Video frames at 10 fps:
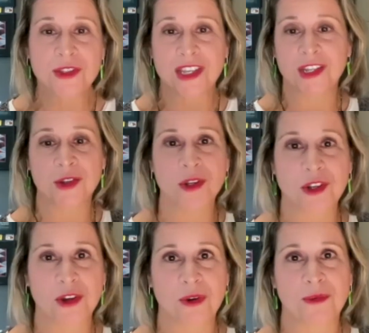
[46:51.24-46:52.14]
say you didn't
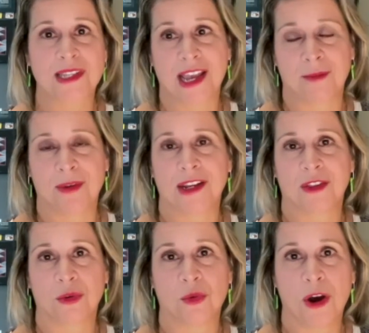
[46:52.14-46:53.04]
know what was happening
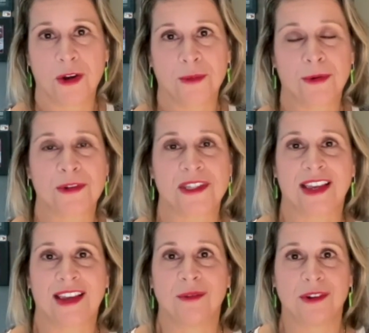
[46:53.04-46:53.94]
on the water per
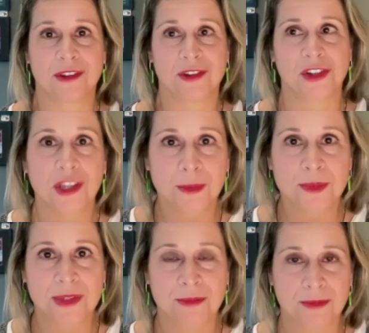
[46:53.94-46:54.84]
se with
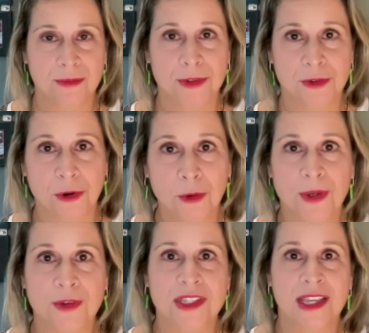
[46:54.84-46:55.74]
ships and patrol
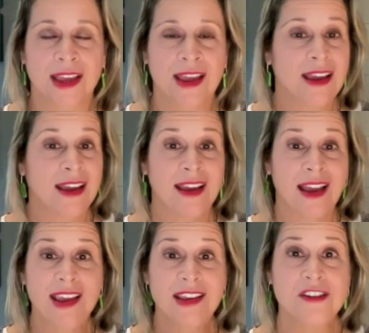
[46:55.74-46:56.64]
boats,
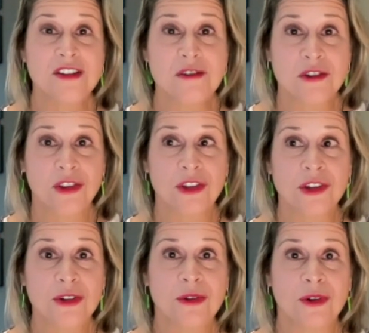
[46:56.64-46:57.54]
I had no
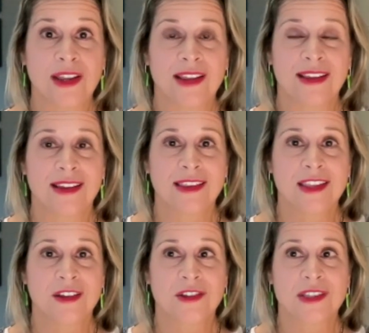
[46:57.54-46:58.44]
clue
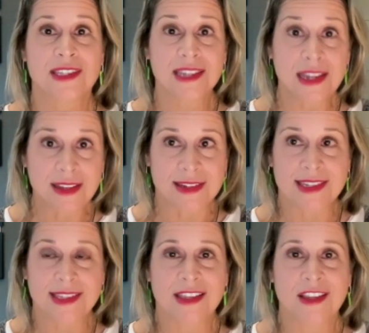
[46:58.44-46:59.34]
the
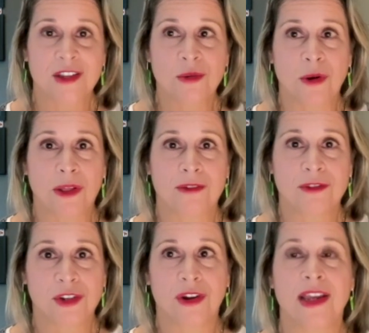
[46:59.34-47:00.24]
extent that you all
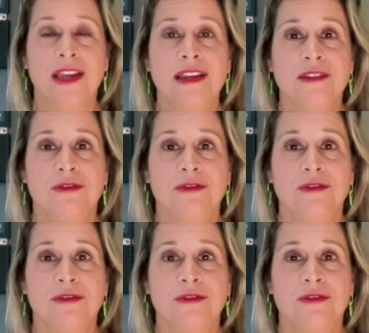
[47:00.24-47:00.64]
have trained